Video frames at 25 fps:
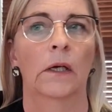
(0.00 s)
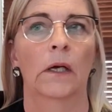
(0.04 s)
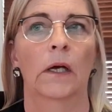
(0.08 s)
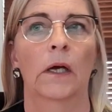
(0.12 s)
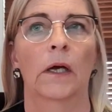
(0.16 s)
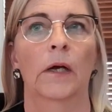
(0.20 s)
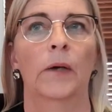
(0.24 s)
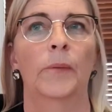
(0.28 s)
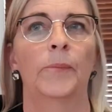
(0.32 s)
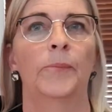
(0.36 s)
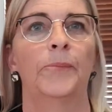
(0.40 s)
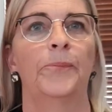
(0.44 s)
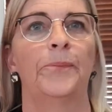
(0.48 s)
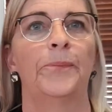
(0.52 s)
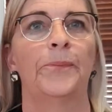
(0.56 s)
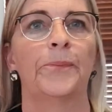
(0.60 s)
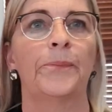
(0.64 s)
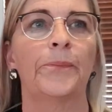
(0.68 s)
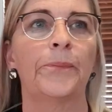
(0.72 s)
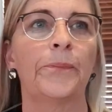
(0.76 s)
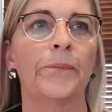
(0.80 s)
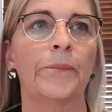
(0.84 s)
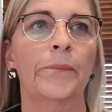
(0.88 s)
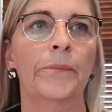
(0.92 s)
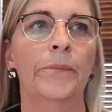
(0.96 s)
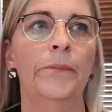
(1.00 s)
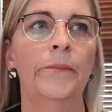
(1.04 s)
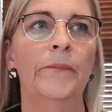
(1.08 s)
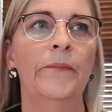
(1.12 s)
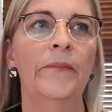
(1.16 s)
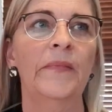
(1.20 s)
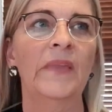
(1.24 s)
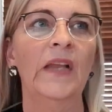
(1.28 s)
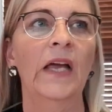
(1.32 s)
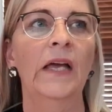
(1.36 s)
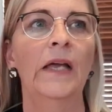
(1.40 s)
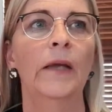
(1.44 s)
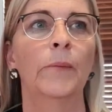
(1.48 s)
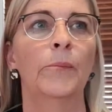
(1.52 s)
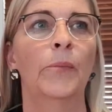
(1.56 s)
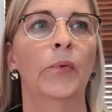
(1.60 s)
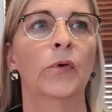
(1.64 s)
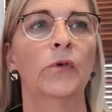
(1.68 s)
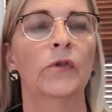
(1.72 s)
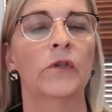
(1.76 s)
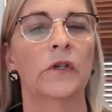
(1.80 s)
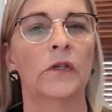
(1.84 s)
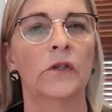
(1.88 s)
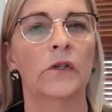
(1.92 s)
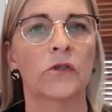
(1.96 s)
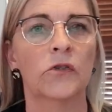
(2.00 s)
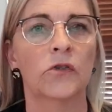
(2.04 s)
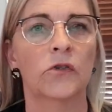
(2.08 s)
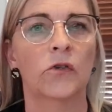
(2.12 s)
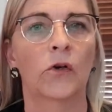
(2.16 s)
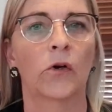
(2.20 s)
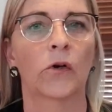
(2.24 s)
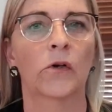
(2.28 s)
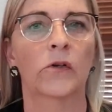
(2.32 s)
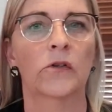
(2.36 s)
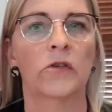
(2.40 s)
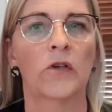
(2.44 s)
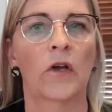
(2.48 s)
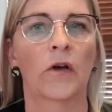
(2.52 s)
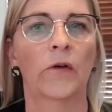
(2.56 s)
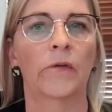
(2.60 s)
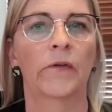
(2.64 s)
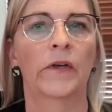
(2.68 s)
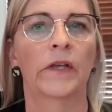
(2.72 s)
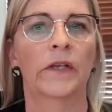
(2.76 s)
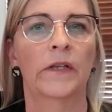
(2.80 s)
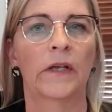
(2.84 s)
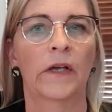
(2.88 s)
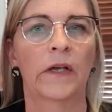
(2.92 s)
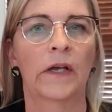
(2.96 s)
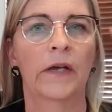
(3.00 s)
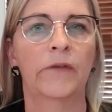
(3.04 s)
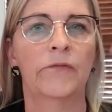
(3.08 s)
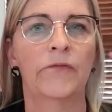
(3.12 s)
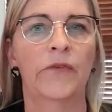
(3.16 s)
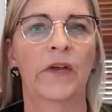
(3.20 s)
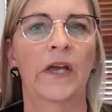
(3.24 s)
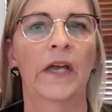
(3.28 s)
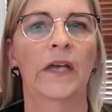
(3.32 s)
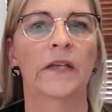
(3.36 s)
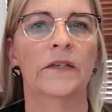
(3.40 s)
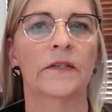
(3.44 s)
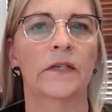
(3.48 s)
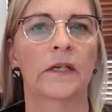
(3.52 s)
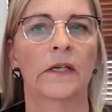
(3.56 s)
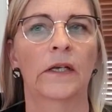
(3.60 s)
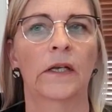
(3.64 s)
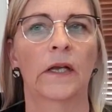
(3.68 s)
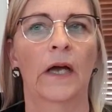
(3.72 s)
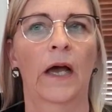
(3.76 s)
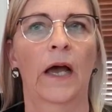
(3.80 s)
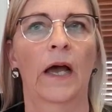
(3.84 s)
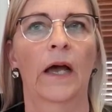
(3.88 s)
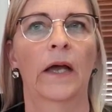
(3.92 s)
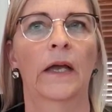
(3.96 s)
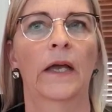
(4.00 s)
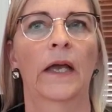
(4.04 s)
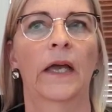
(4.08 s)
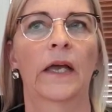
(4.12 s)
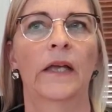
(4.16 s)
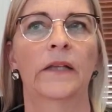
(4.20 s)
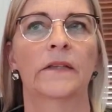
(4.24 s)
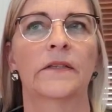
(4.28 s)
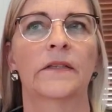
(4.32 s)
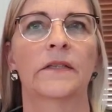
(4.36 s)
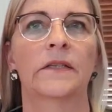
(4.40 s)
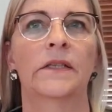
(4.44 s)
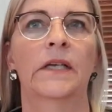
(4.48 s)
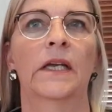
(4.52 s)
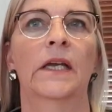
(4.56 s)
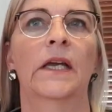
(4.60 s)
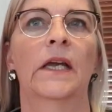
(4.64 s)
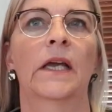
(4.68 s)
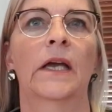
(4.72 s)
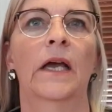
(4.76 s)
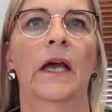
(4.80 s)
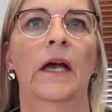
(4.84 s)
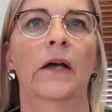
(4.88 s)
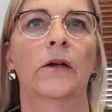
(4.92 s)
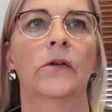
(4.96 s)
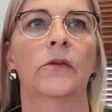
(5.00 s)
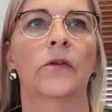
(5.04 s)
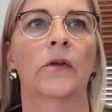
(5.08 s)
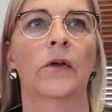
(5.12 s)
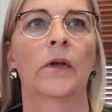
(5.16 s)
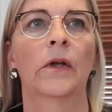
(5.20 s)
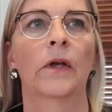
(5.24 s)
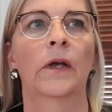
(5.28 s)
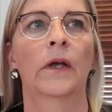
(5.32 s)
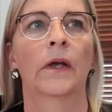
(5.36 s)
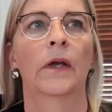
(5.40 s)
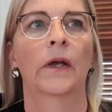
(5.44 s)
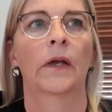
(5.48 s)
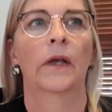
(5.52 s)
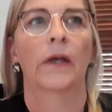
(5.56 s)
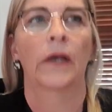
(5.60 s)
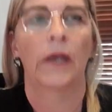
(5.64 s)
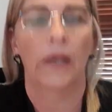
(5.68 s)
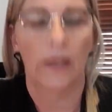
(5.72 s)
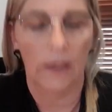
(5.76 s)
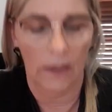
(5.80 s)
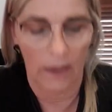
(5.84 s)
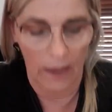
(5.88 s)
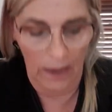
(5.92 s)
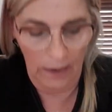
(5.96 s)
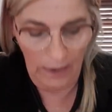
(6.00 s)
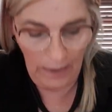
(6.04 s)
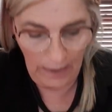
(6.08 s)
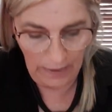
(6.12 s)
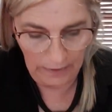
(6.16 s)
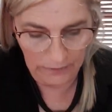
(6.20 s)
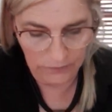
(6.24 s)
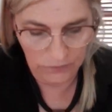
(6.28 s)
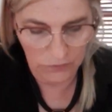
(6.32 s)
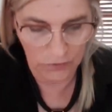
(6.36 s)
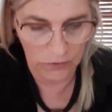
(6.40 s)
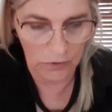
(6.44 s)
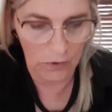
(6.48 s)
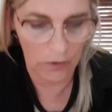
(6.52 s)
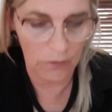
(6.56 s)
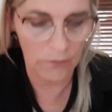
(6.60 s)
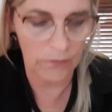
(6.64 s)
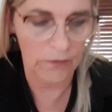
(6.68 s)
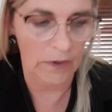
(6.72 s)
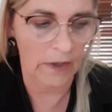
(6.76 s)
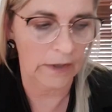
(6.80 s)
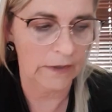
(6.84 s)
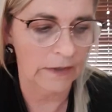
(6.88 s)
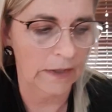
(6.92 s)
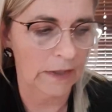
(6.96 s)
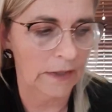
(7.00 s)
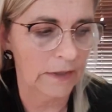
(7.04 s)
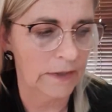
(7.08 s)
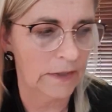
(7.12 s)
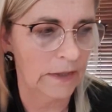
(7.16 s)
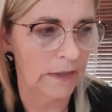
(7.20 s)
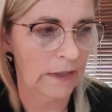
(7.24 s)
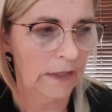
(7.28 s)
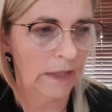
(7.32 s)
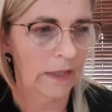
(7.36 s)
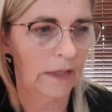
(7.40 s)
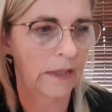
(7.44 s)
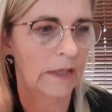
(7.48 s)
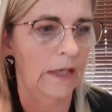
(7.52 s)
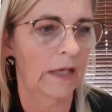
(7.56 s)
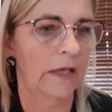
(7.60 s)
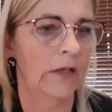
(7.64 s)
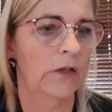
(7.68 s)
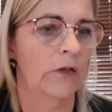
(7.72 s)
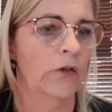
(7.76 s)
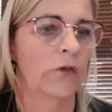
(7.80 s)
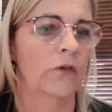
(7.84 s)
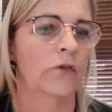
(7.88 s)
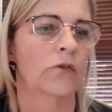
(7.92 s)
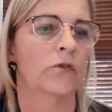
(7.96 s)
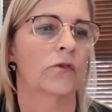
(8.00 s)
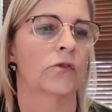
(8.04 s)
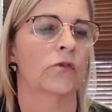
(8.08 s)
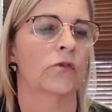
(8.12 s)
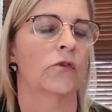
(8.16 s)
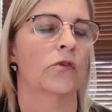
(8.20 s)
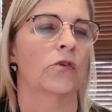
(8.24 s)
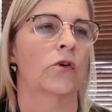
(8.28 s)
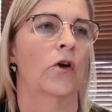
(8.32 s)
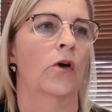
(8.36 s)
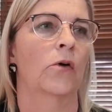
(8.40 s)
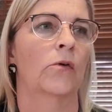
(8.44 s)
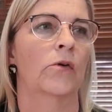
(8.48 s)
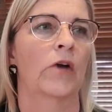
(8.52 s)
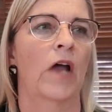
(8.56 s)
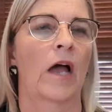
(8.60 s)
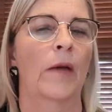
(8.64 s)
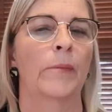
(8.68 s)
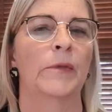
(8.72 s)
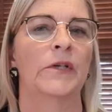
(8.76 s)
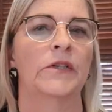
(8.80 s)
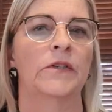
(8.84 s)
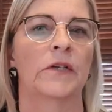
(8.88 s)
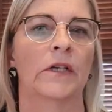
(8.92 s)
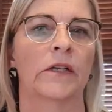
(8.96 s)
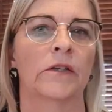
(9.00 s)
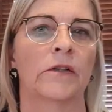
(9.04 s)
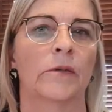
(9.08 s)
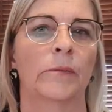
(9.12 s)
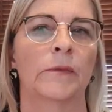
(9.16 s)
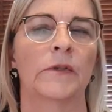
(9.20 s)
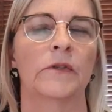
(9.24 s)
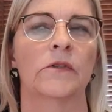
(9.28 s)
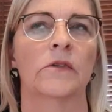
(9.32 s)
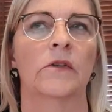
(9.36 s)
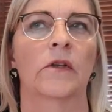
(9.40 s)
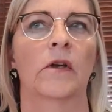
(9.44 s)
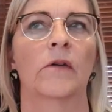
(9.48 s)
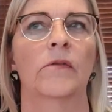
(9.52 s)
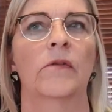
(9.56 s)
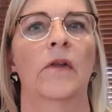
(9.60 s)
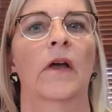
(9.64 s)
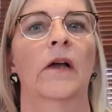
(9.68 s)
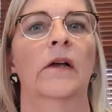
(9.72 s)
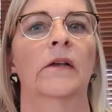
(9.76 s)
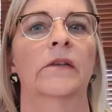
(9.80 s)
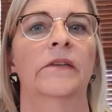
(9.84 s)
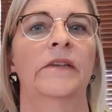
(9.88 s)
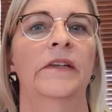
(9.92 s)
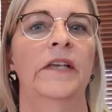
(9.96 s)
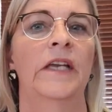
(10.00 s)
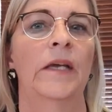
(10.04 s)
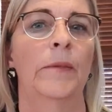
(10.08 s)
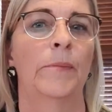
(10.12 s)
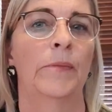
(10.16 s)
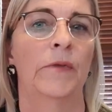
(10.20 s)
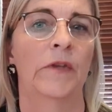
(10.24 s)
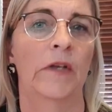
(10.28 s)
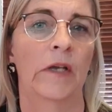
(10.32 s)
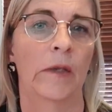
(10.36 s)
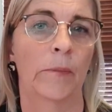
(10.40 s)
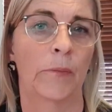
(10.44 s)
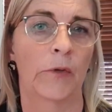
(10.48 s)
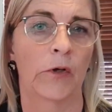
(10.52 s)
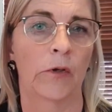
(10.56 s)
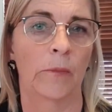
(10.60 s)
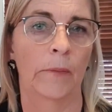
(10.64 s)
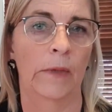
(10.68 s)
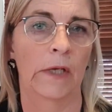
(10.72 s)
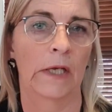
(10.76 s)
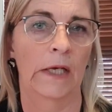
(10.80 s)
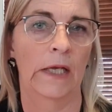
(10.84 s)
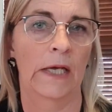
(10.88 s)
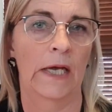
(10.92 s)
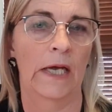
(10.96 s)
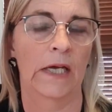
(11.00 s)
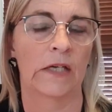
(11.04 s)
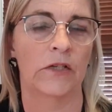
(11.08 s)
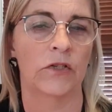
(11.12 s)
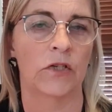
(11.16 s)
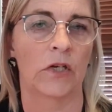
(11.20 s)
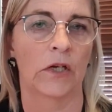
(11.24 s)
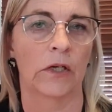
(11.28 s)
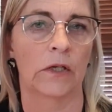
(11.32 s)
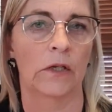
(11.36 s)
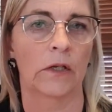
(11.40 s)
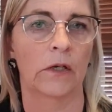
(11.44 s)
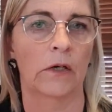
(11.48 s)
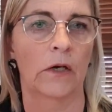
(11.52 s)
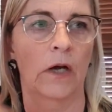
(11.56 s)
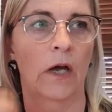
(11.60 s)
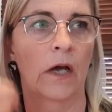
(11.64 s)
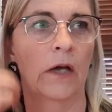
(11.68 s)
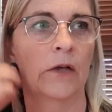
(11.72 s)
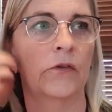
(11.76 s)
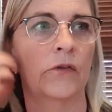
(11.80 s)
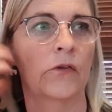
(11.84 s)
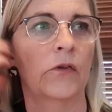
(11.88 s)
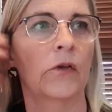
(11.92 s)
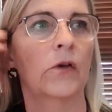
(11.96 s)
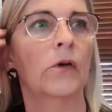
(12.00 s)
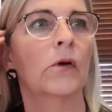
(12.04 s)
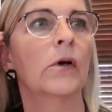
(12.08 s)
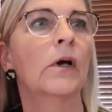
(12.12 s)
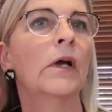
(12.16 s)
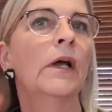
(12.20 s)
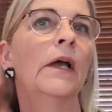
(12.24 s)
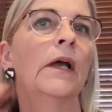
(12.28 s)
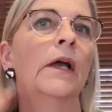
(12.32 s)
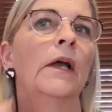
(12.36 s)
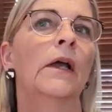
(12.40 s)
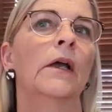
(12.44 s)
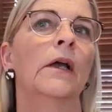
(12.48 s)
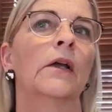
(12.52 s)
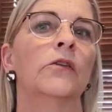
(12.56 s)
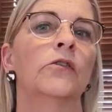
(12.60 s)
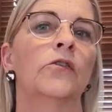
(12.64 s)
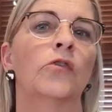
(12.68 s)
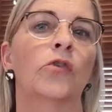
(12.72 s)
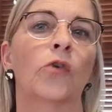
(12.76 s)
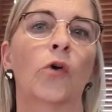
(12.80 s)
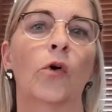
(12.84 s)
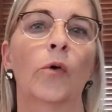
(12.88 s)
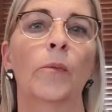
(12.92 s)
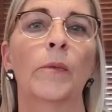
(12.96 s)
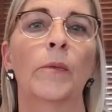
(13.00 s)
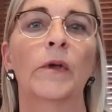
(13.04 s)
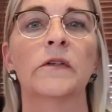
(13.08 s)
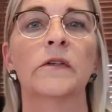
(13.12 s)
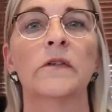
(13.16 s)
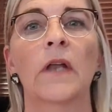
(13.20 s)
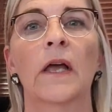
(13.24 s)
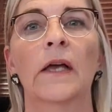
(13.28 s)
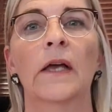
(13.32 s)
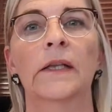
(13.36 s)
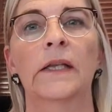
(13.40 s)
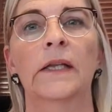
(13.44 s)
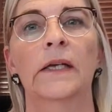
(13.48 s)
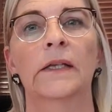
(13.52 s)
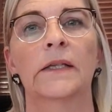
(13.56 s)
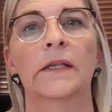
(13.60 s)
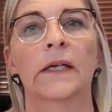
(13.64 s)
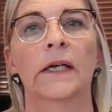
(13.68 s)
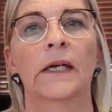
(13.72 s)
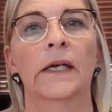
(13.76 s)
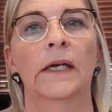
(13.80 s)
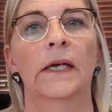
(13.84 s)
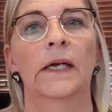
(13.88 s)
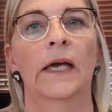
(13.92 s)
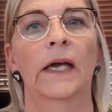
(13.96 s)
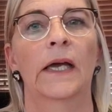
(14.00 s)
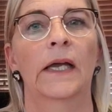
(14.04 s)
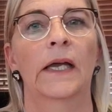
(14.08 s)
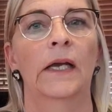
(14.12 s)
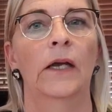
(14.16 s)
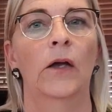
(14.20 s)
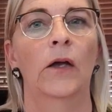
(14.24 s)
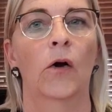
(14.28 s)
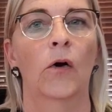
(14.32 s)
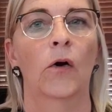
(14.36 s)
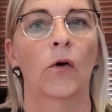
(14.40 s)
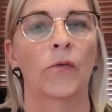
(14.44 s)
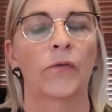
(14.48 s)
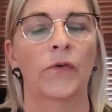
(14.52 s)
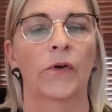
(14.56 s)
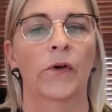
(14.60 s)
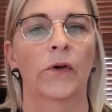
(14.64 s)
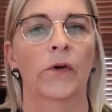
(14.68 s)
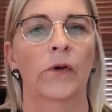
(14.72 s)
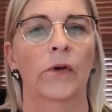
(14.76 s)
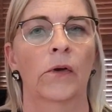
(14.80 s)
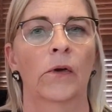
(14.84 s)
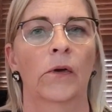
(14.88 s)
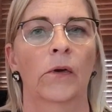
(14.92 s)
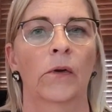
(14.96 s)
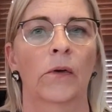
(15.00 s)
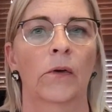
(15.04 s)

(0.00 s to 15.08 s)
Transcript: and put in stocks over their face and our hands sticking out and like hunched over like that, and then they used to throw rubbish at them and stuff, like deep, deep humiliation, right? So traumas like that can carry over